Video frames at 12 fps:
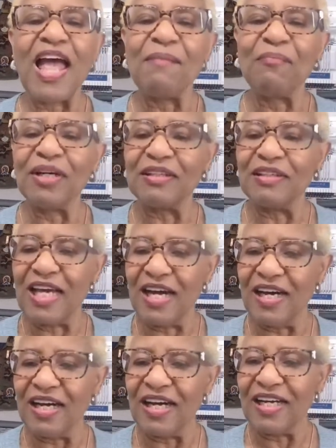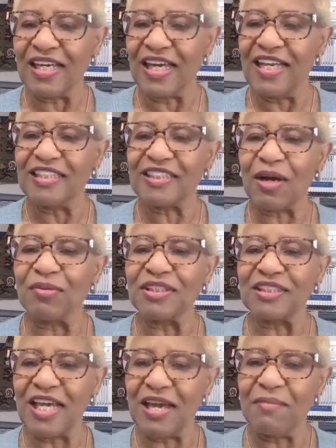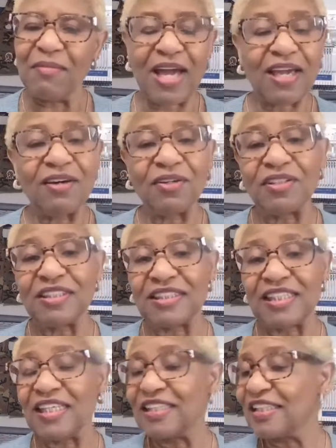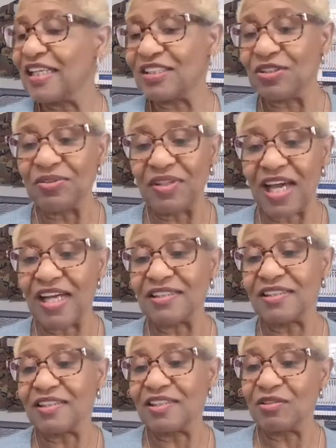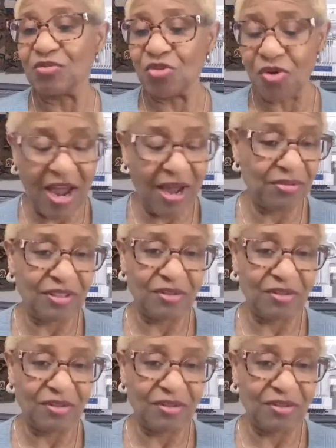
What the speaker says: But again, as I was saying, my goal is to get that 2,000 subscribers.